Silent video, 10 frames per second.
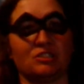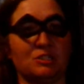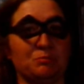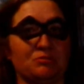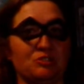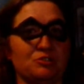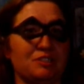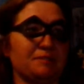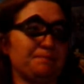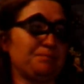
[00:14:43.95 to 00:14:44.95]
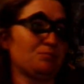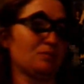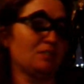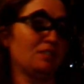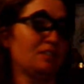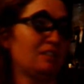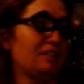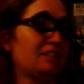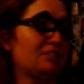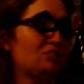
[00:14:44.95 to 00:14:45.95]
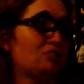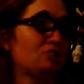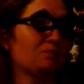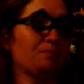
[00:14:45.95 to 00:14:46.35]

Bruce in this too.